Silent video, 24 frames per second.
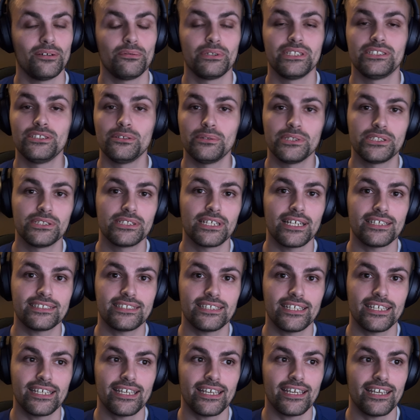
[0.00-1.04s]
we do wish you guys
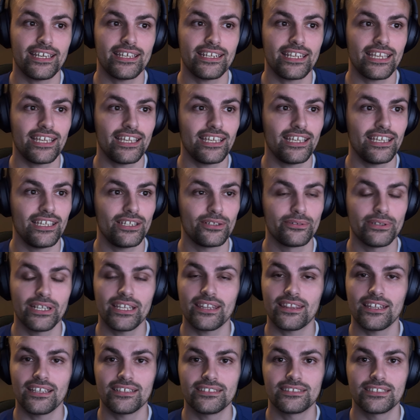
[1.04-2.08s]
had a
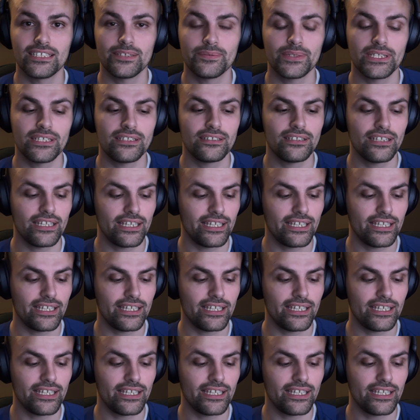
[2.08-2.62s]
great Thanksgiving,